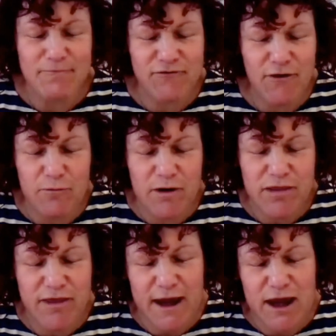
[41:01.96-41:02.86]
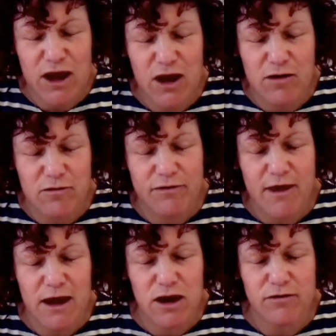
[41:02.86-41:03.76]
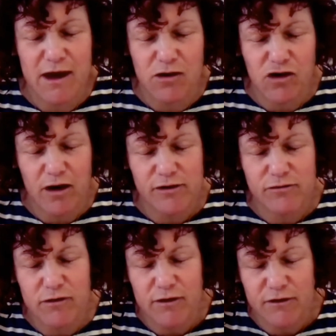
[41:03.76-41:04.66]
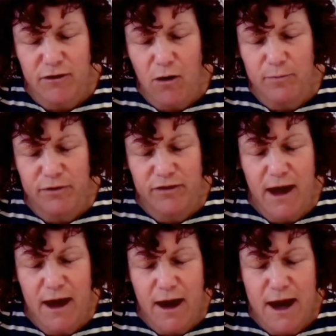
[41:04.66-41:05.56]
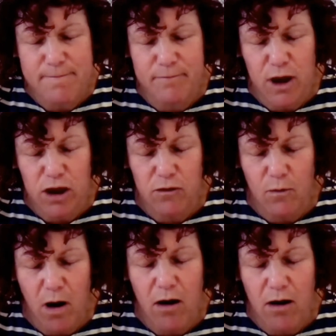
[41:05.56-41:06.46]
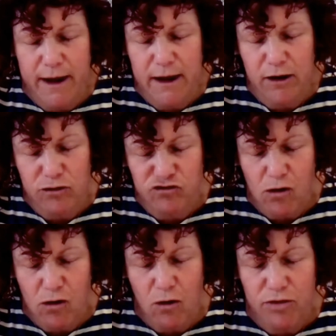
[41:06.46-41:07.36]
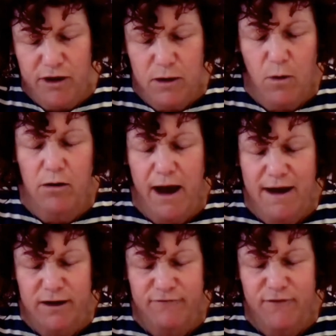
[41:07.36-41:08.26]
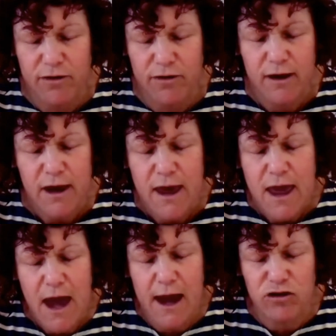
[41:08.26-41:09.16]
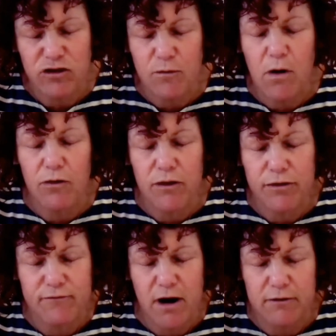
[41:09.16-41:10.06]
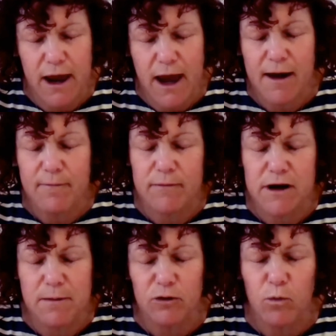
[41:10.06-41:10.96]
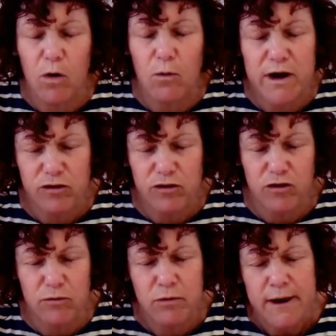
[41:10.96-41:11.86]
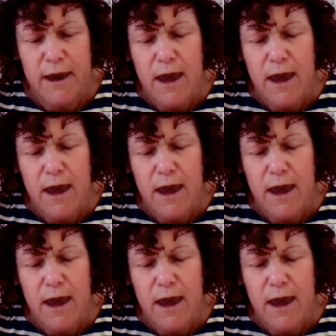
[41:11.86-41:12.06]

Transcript: Heavenly Father, we thank you that you teach us through the Psalms that you are in control, that you are our Heavenly Father, and you are on the throne, no matter what we do.